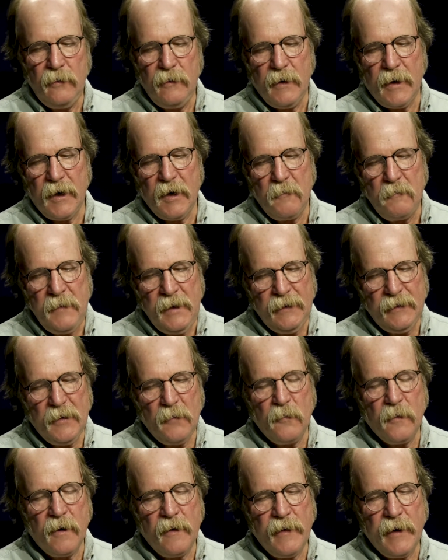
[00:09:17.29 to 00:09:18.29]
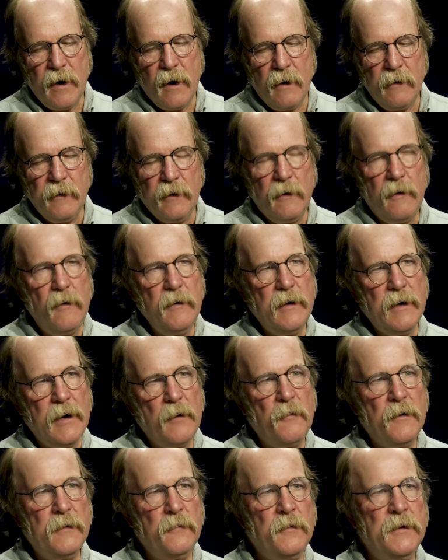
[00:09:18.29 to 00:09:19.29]
kind of meet them where they are and go, okay,
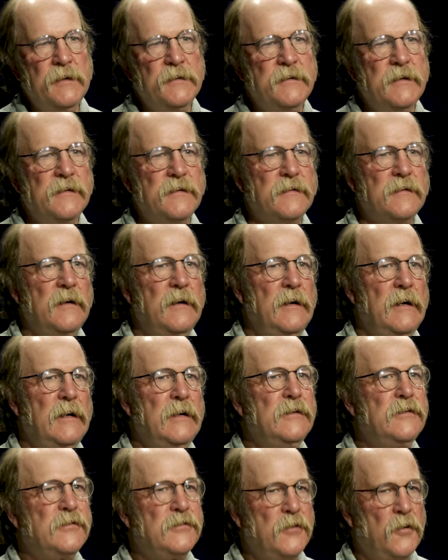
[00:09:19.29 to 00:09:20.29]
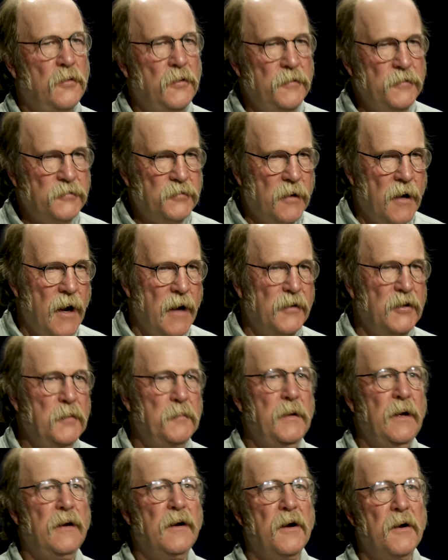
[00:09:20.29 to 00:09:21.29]
what is this soul trying to
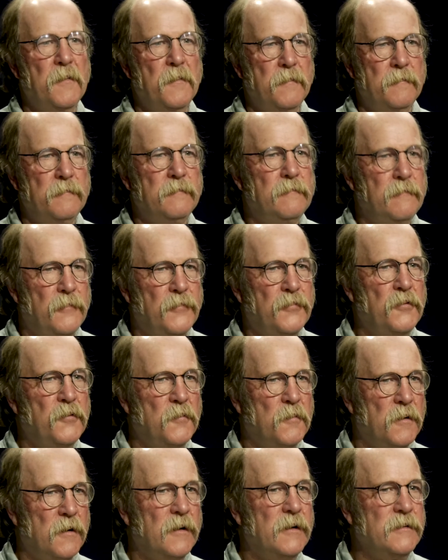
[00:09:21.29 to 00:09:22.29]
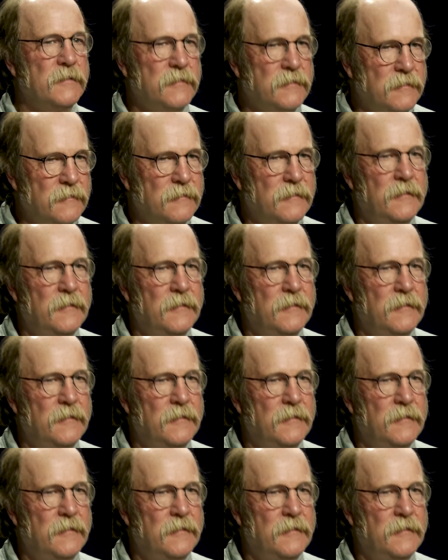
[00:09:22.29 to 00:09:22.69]
become through words,